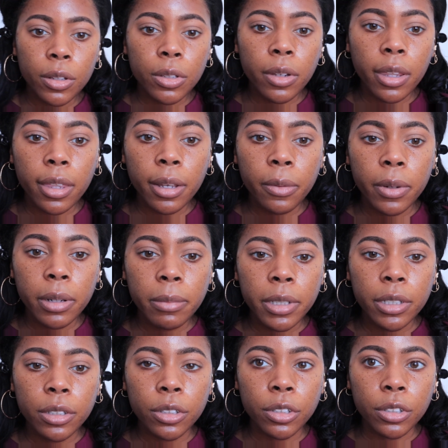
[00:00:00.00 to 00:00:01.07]
So I think what I'm
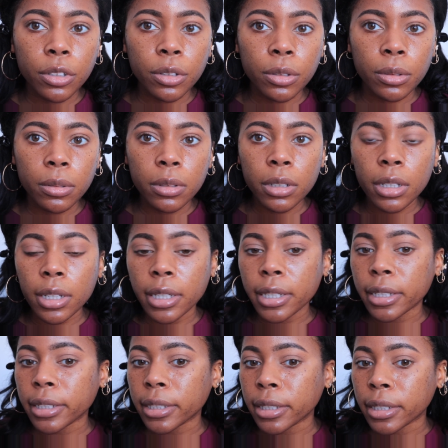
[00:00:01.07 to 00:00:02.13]
going to do
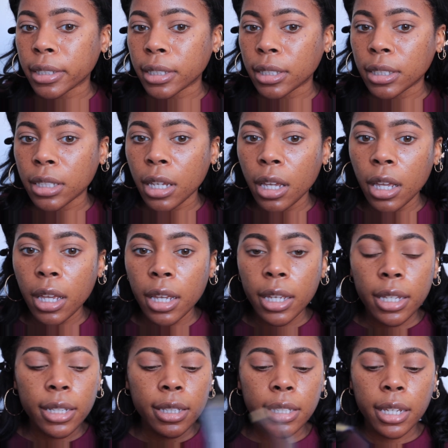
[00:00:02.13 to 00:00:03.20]
is
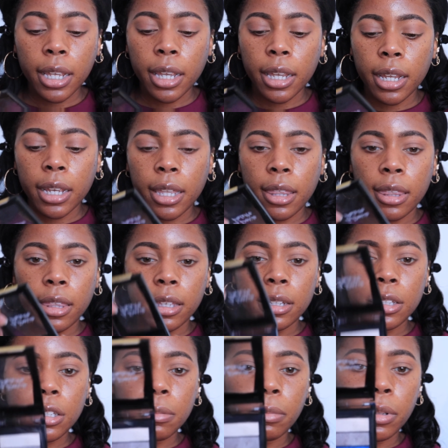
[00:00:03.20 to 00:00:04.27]
take
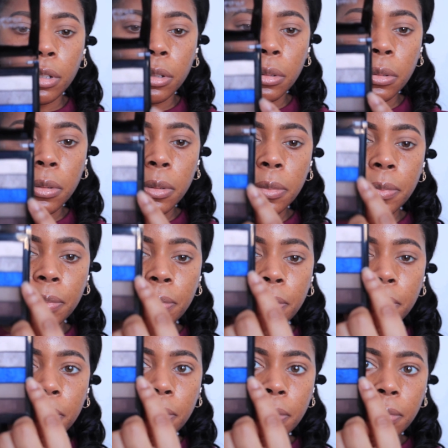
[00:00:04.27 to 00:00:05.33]
this blue.
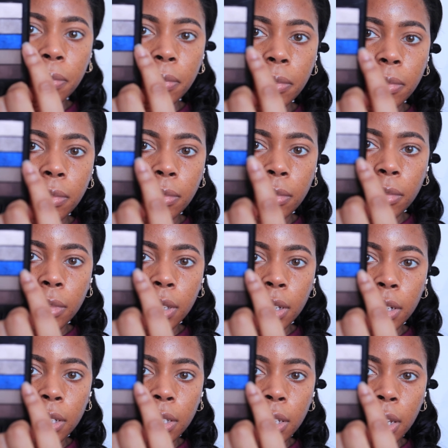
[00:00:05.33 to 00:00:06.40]
It
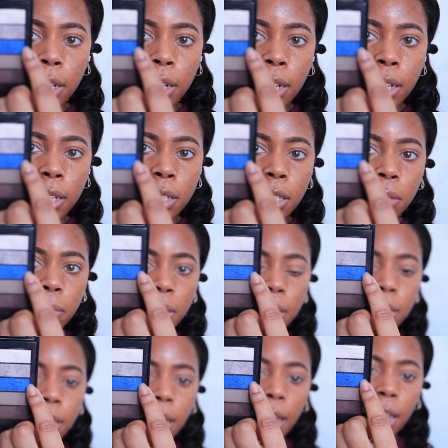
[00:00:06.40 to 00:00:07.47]
is a nice
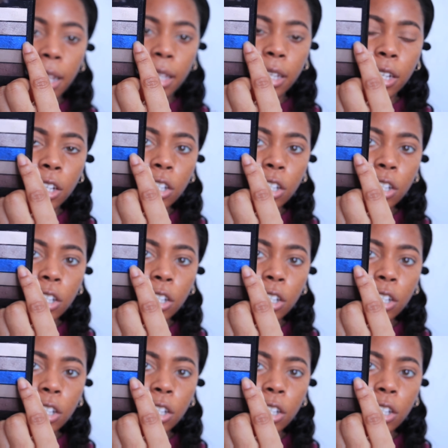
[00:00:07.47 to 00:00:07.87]
metallic